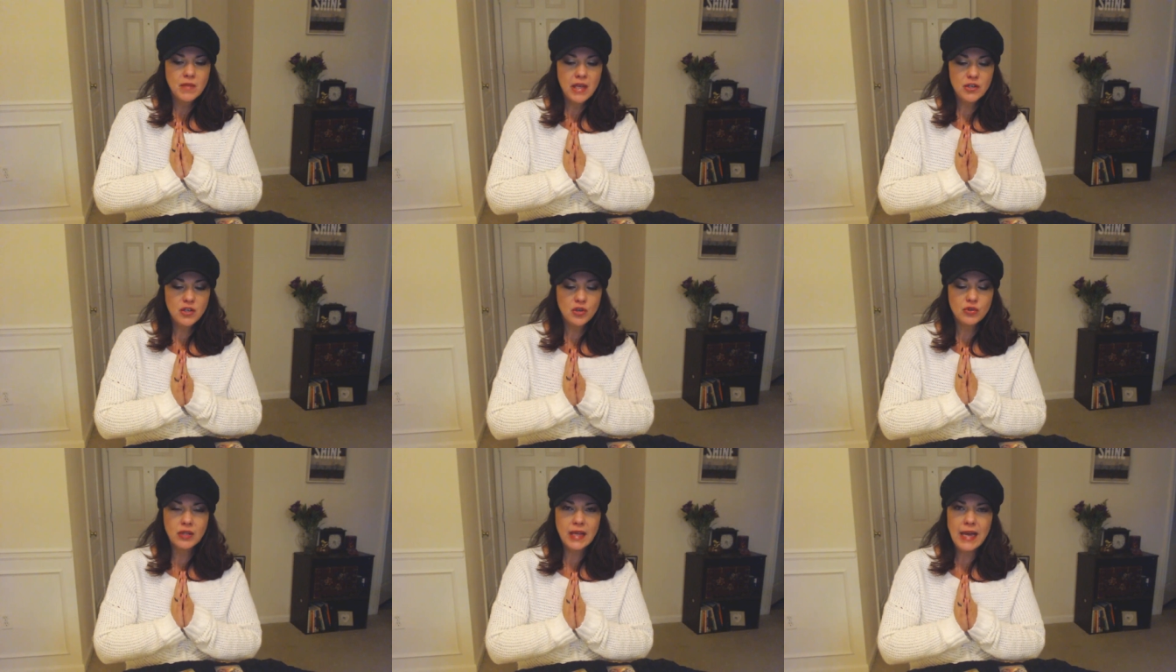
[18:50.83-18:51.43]
and
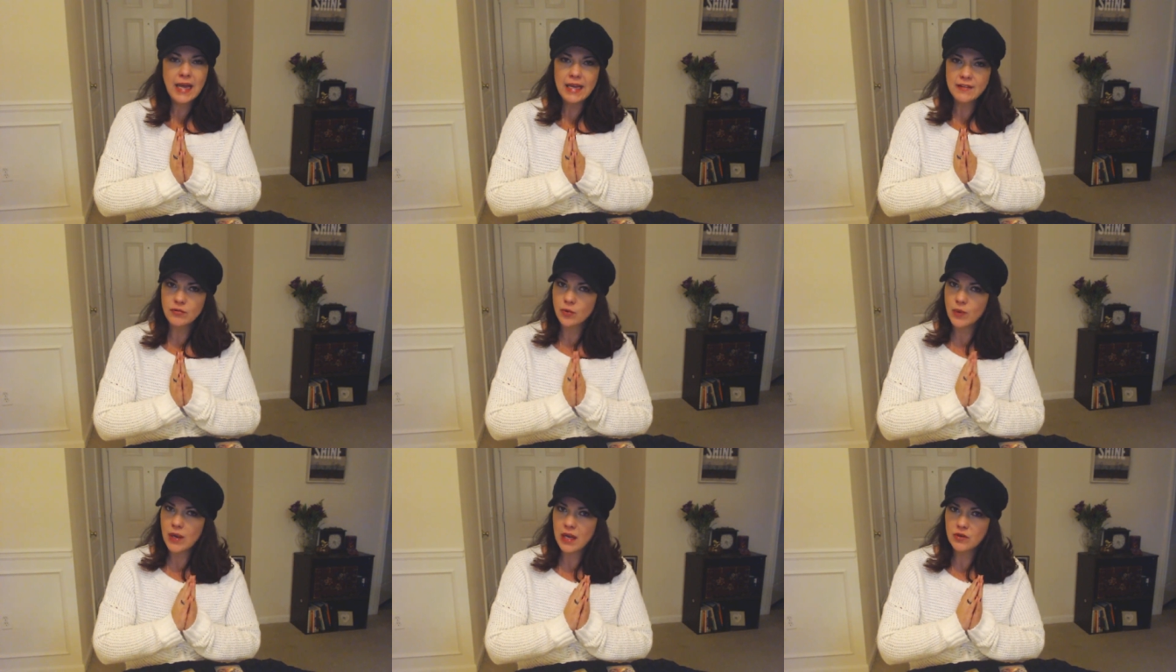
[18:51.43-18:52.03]
your
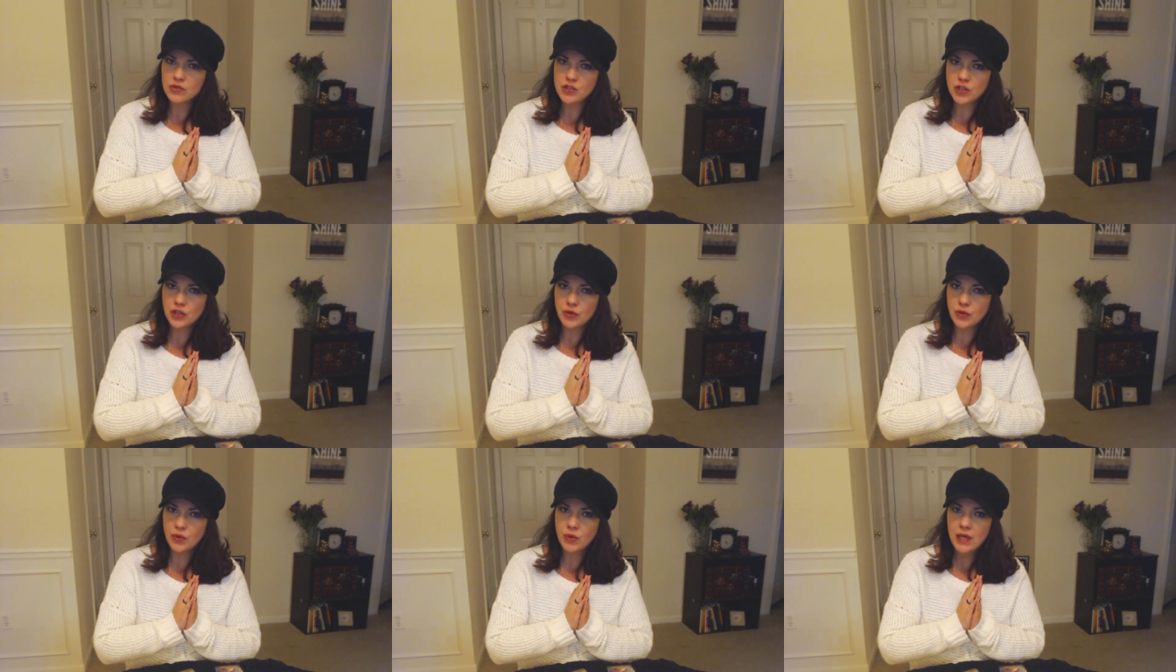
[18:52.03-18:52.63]
life around
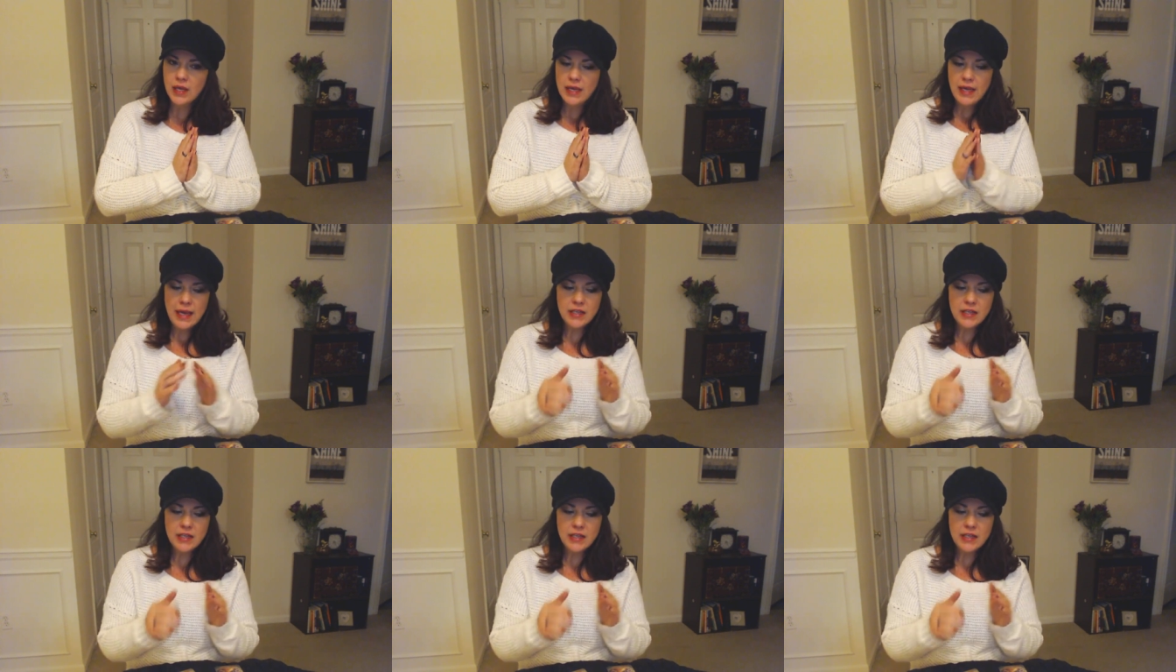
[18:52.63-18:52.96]
you,